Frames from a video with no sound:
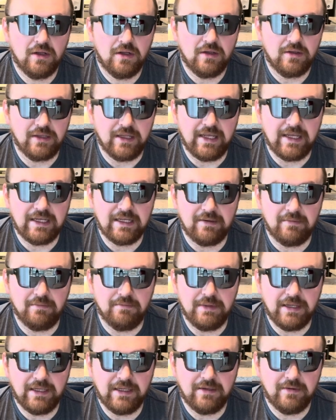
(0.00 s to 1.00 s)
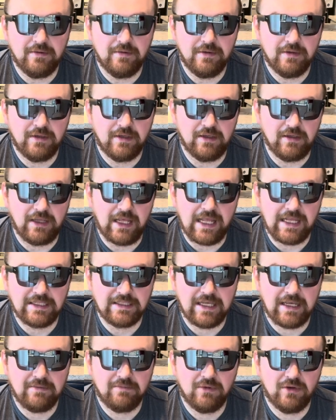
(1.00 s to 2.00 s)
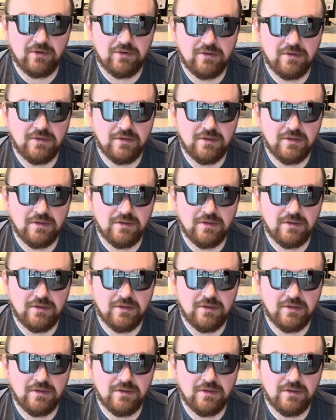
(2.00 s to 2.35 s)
laying in bed in landscape mode.